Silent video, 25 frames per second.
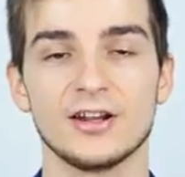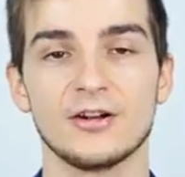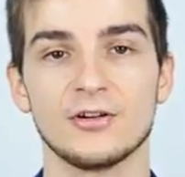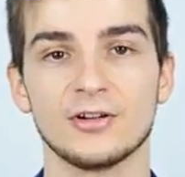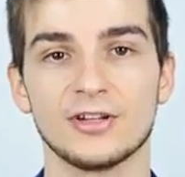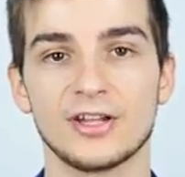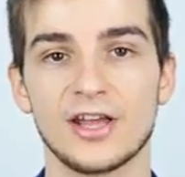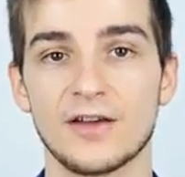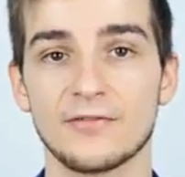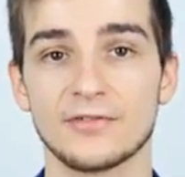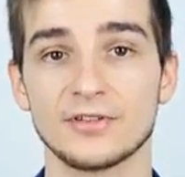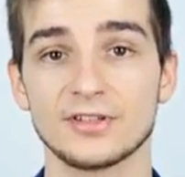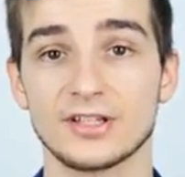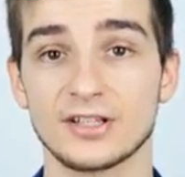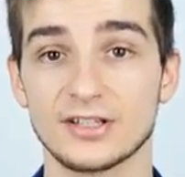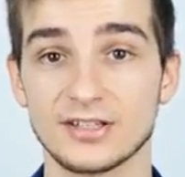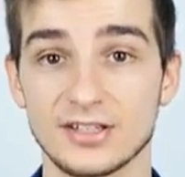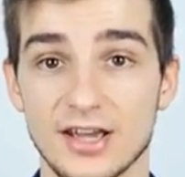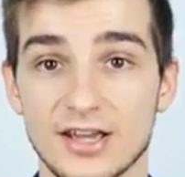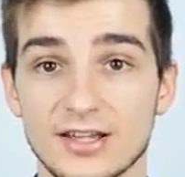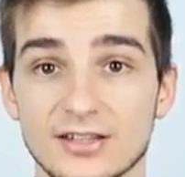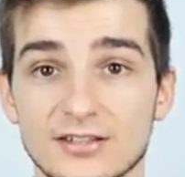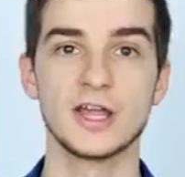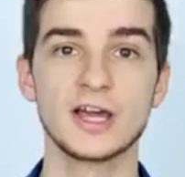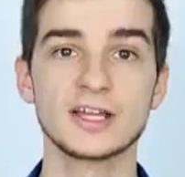than on the iPhone
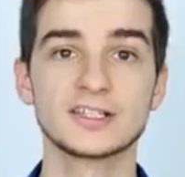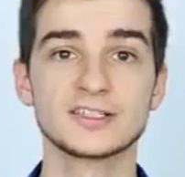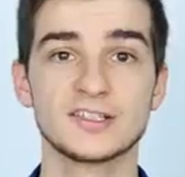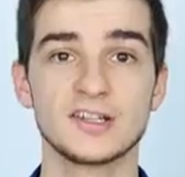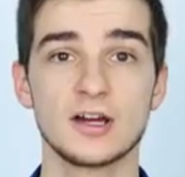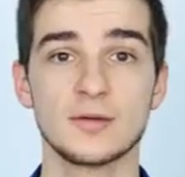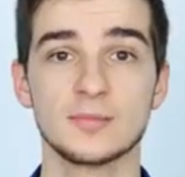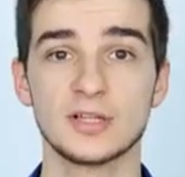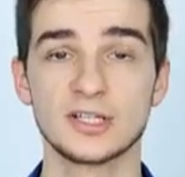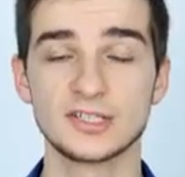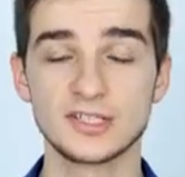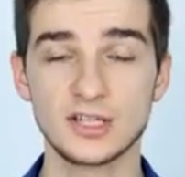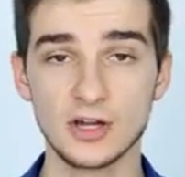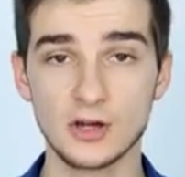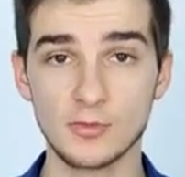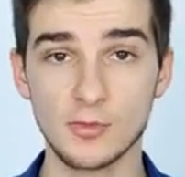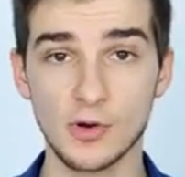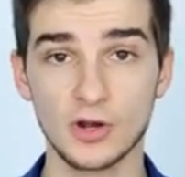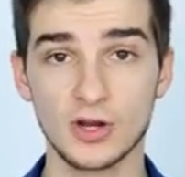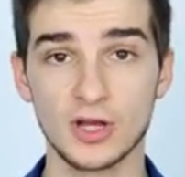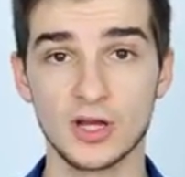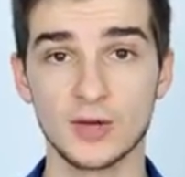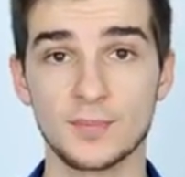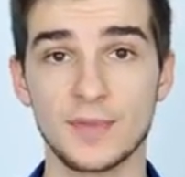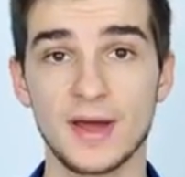6s. Next up, let's talk
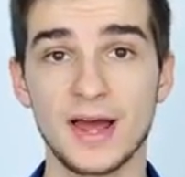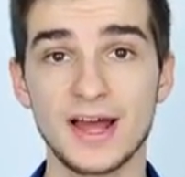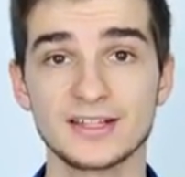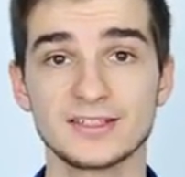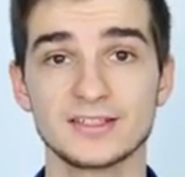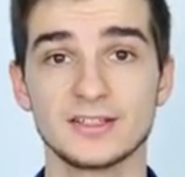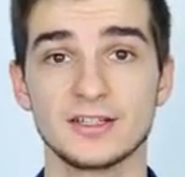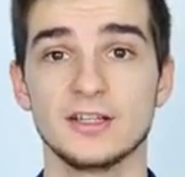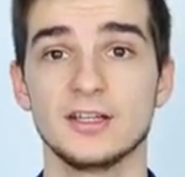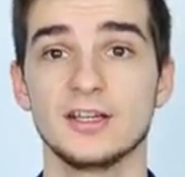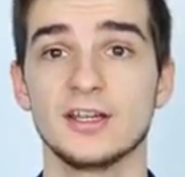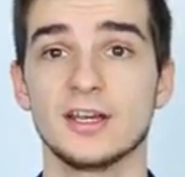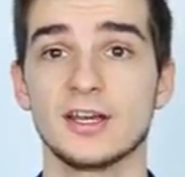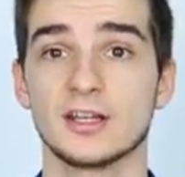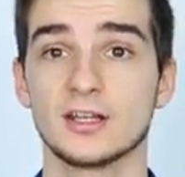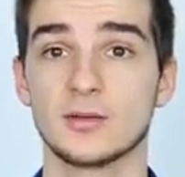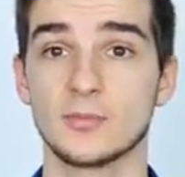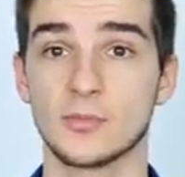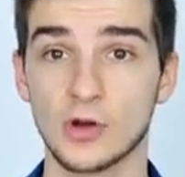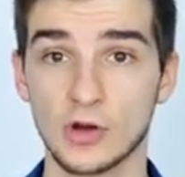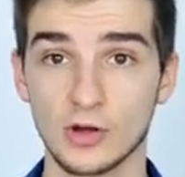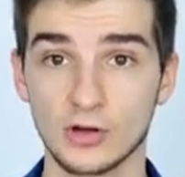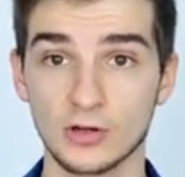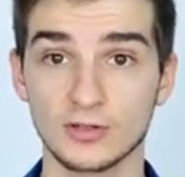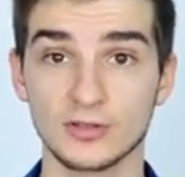about the capacity and the
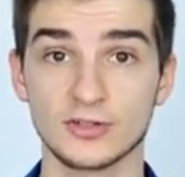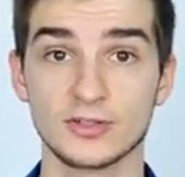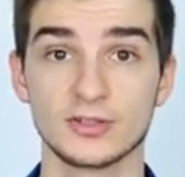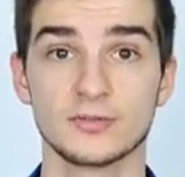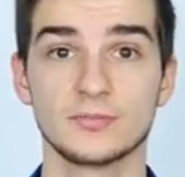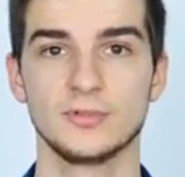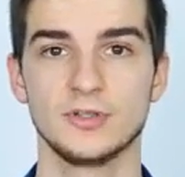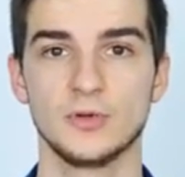models.